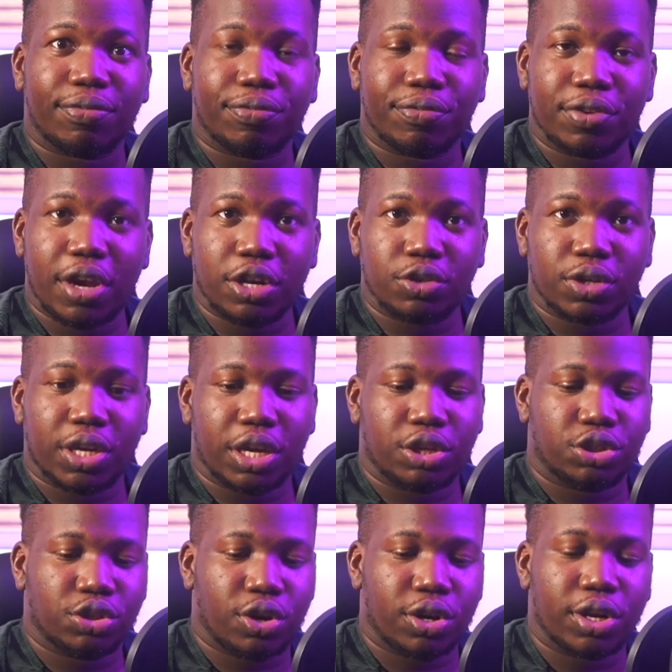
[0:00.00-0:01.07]
free
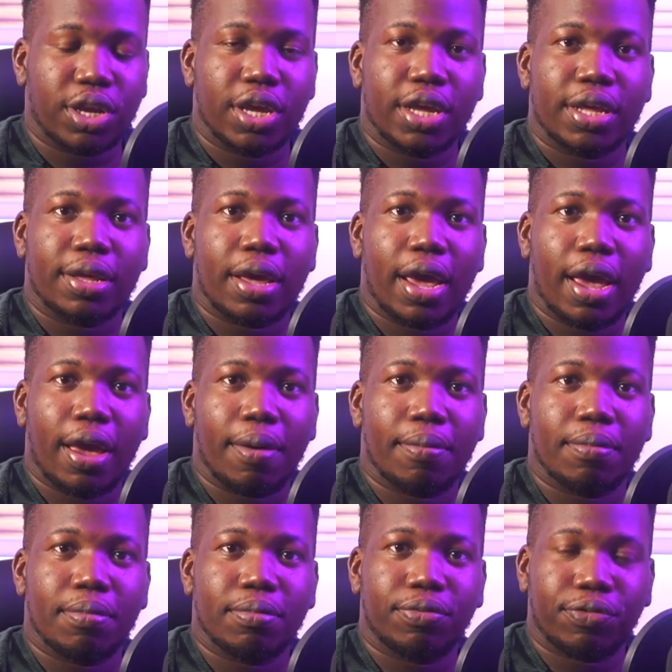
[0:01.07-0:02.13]
education,
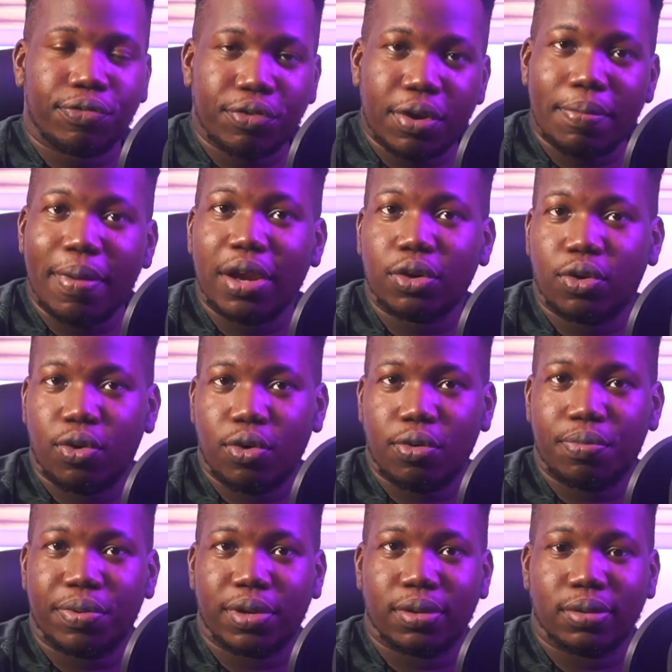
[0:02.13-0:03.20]
free
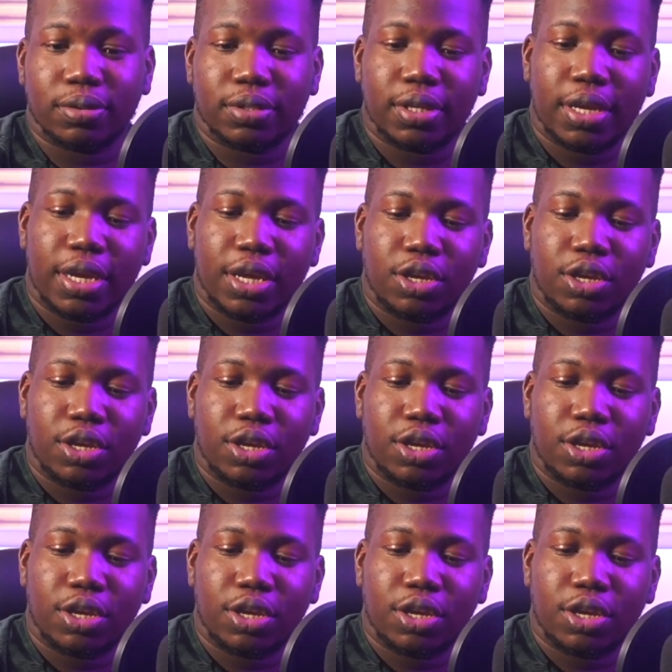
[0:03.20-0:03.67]
medical bills.